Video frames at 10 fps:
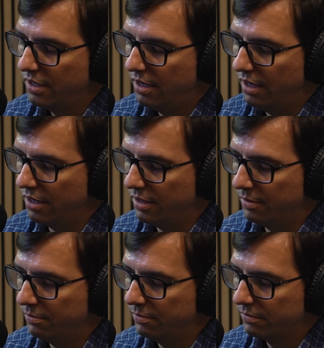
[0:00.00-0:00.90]

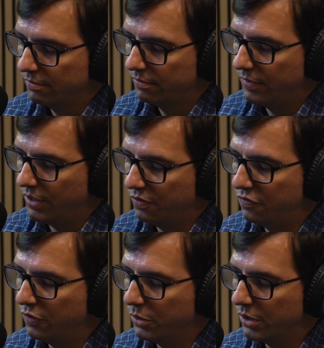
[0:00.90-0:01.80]
fluid
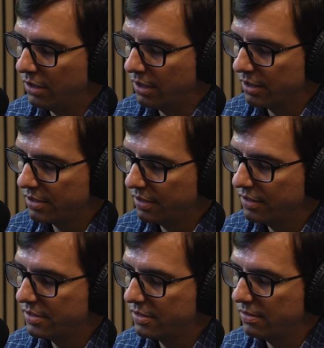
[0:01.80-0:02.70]
loss.
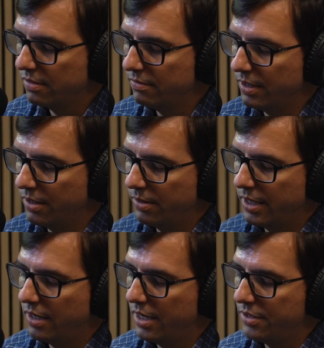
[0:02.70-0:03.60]
This,
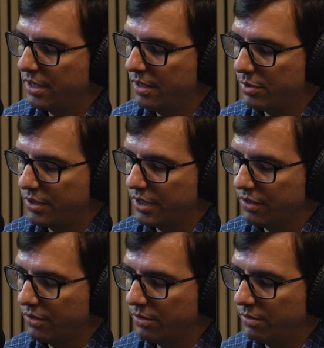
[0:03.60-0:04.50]
anhydrite in
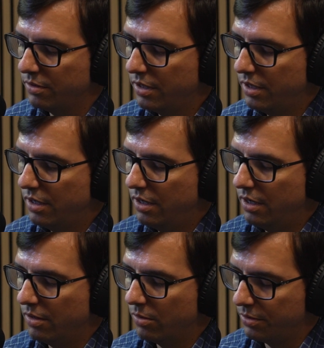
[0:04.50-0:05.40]
particular,
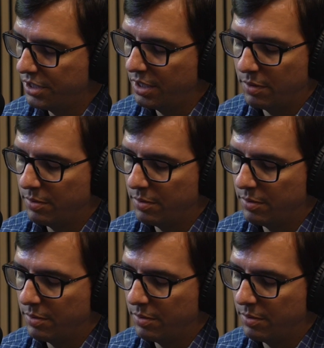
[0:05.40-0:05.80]
or gyp, I